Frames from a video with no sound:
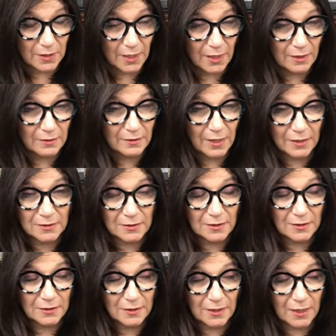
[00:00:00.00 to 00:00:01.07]
Okay, that's
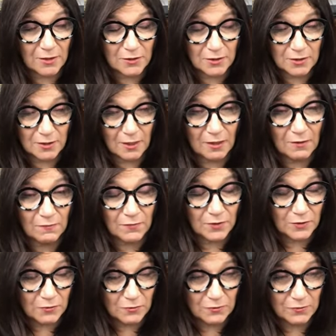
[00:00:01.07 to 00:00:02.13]
an indication of the
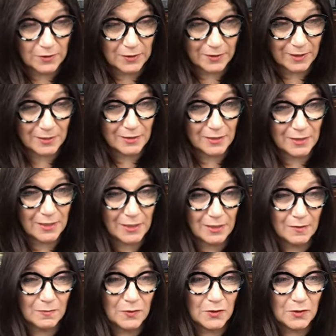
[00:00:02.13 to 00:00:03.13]
nutrient density in them.